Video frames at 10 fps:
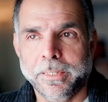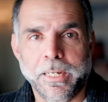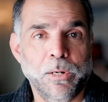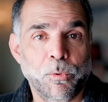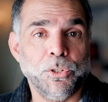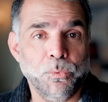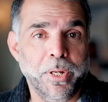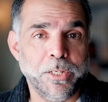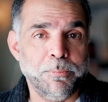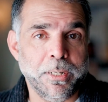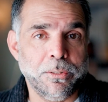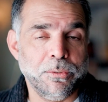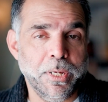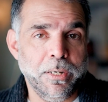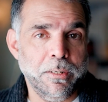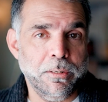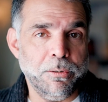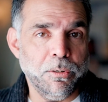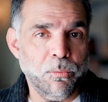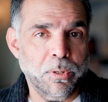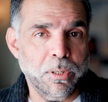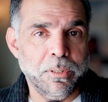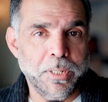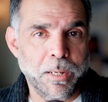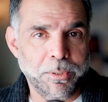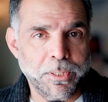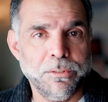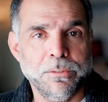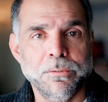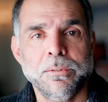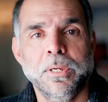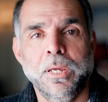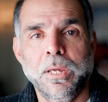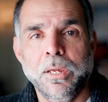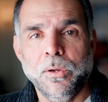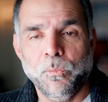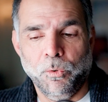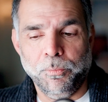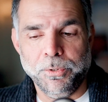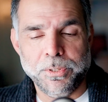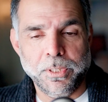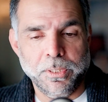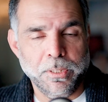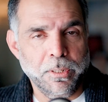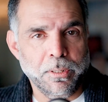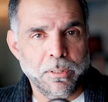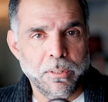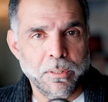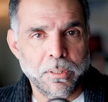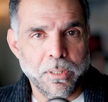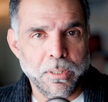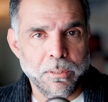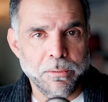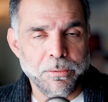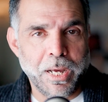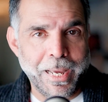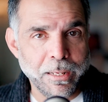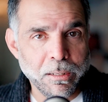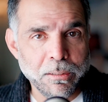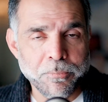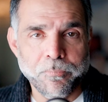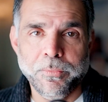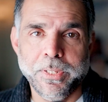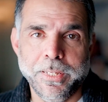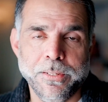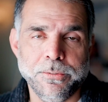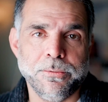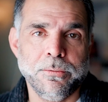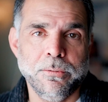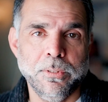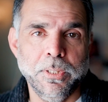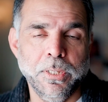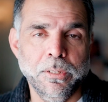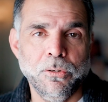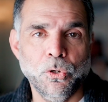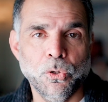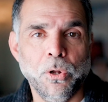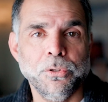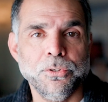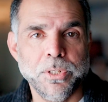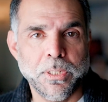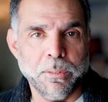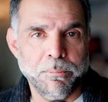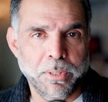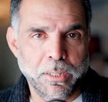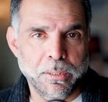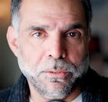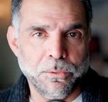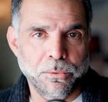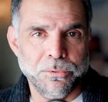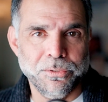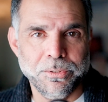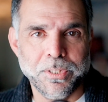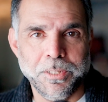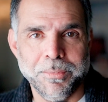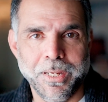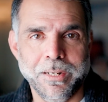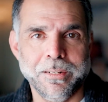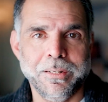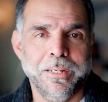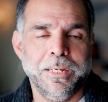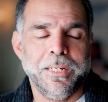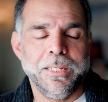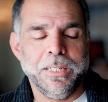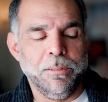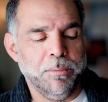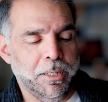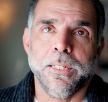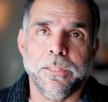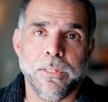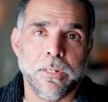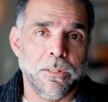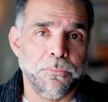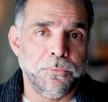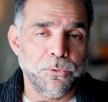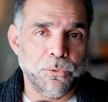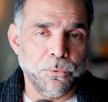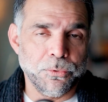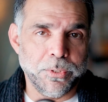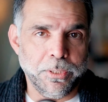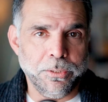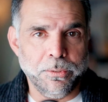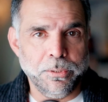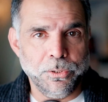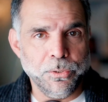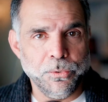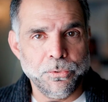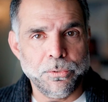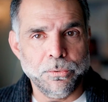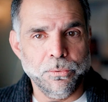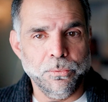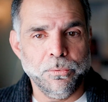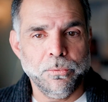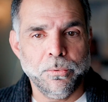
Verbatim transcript: kind of what you would expect to get in real world applications. What we're seeing in uh, IL is the non JIT compiled code. So just keep that in mind. There are a few tools that you can use to